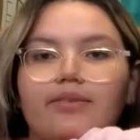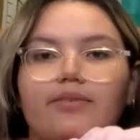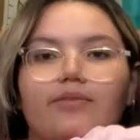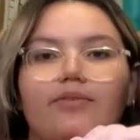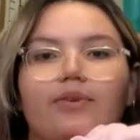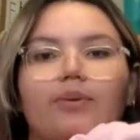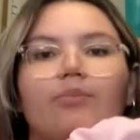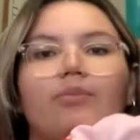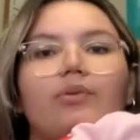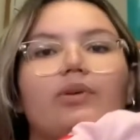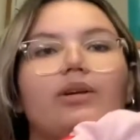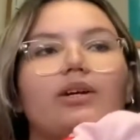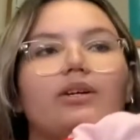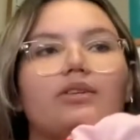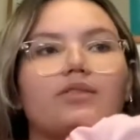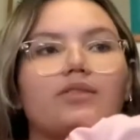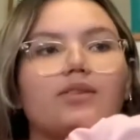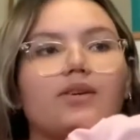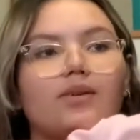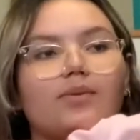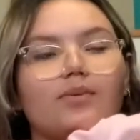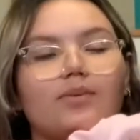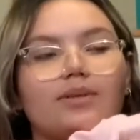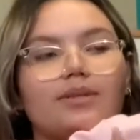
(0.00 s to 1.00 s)
from what I
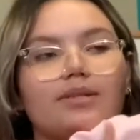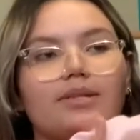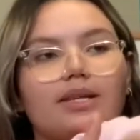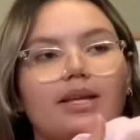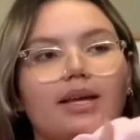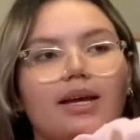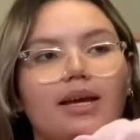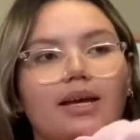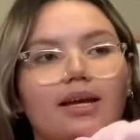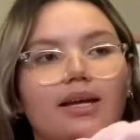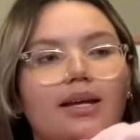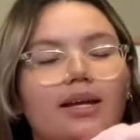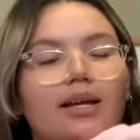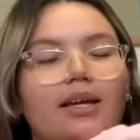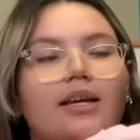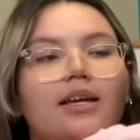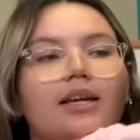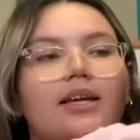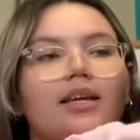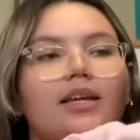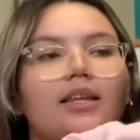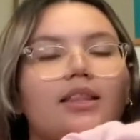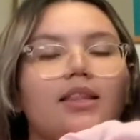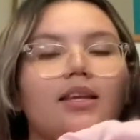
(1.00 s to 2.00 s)
saw, was that
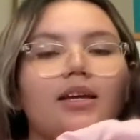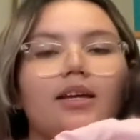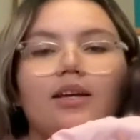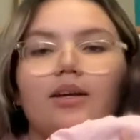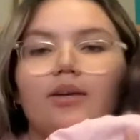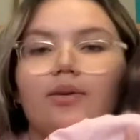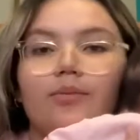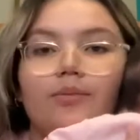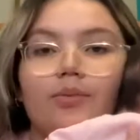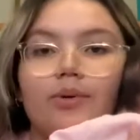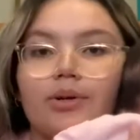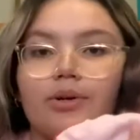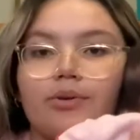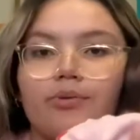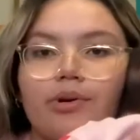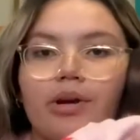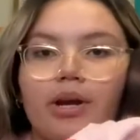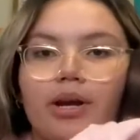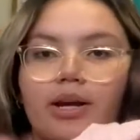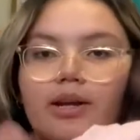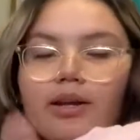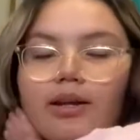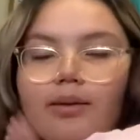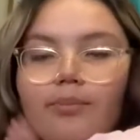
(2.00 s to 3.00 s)
they were
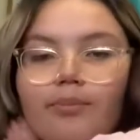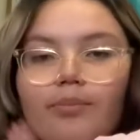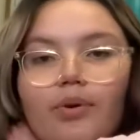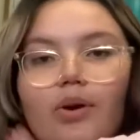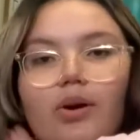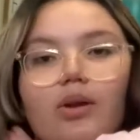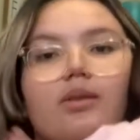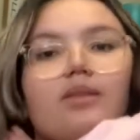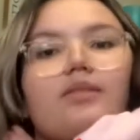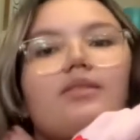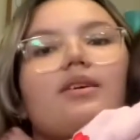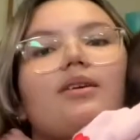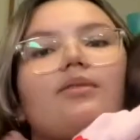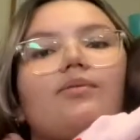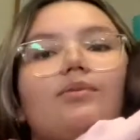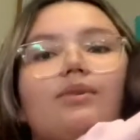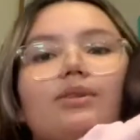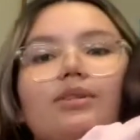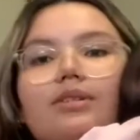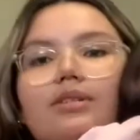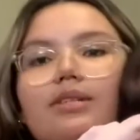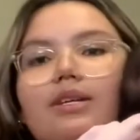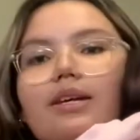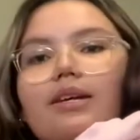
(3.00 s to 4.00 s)
creating products that were
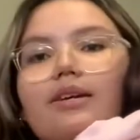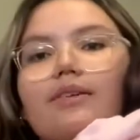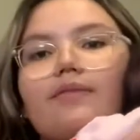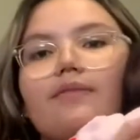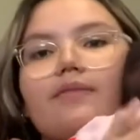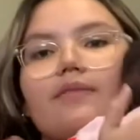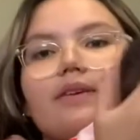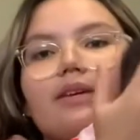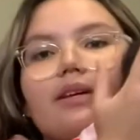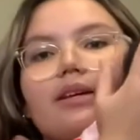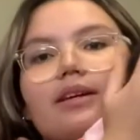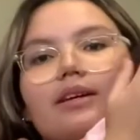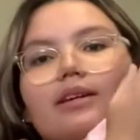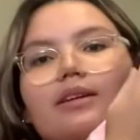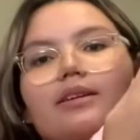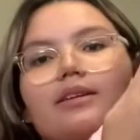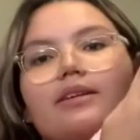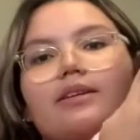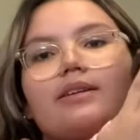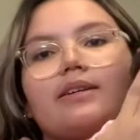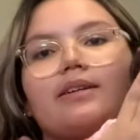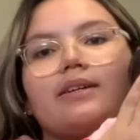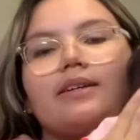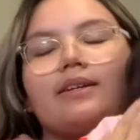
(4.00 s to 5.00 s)
safe
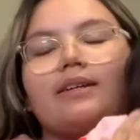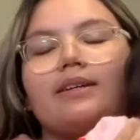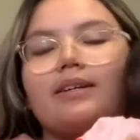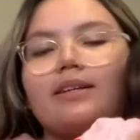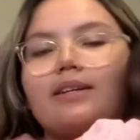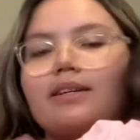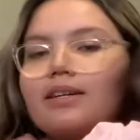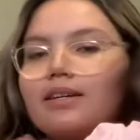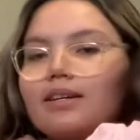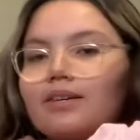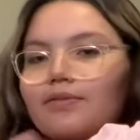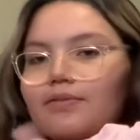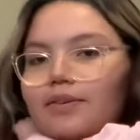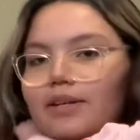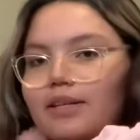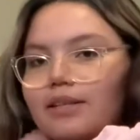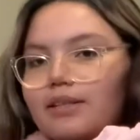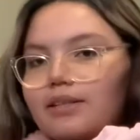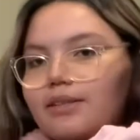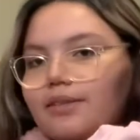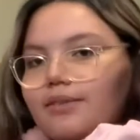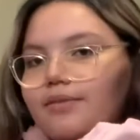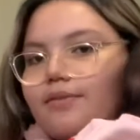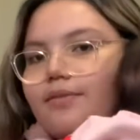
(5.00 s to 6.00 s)
and
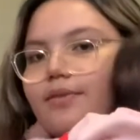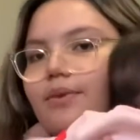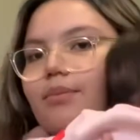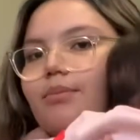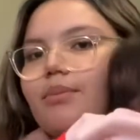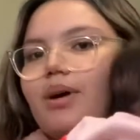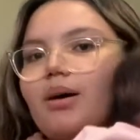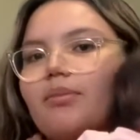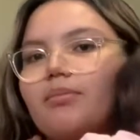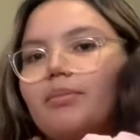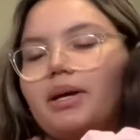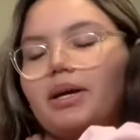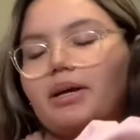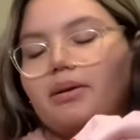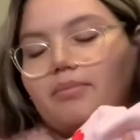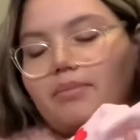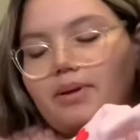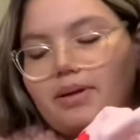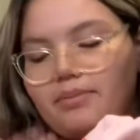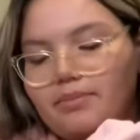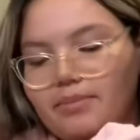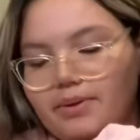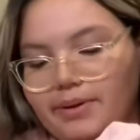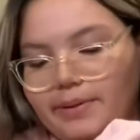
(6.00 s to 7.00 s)
effective for mom and
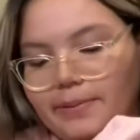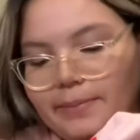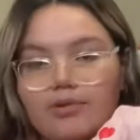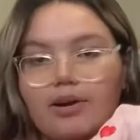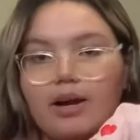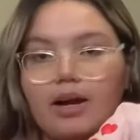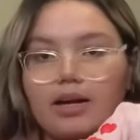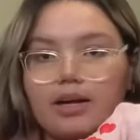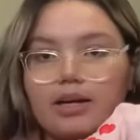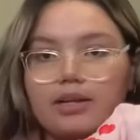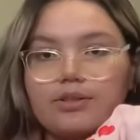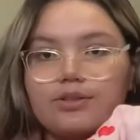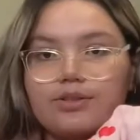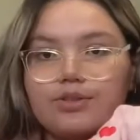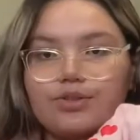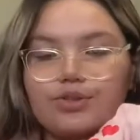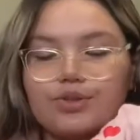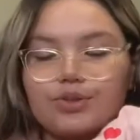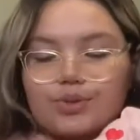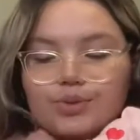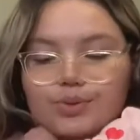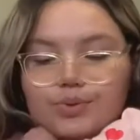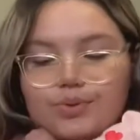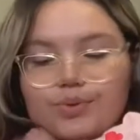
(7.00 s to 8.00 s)
baby. I got to
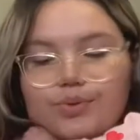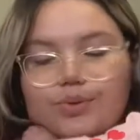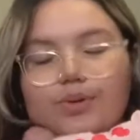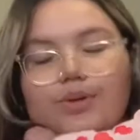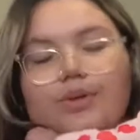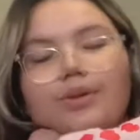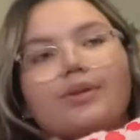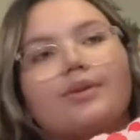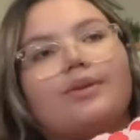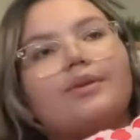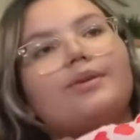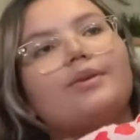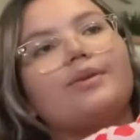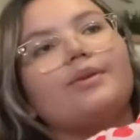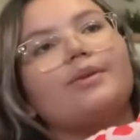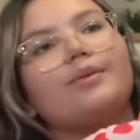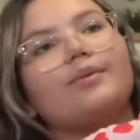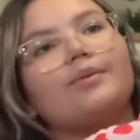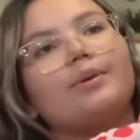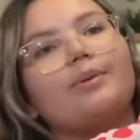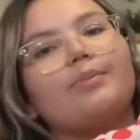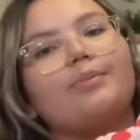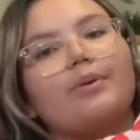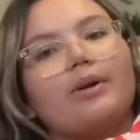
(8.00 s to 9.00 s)
choose
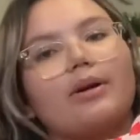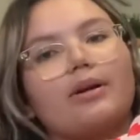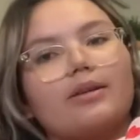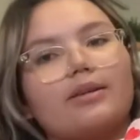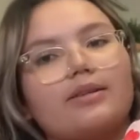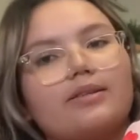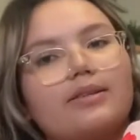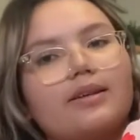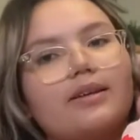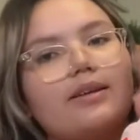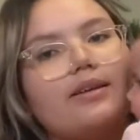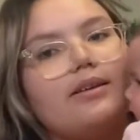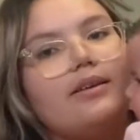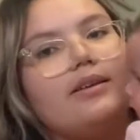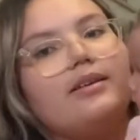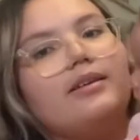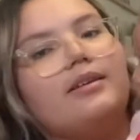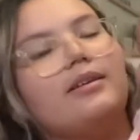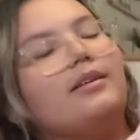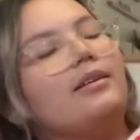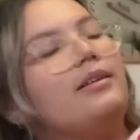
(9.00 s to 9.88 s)
what products I got.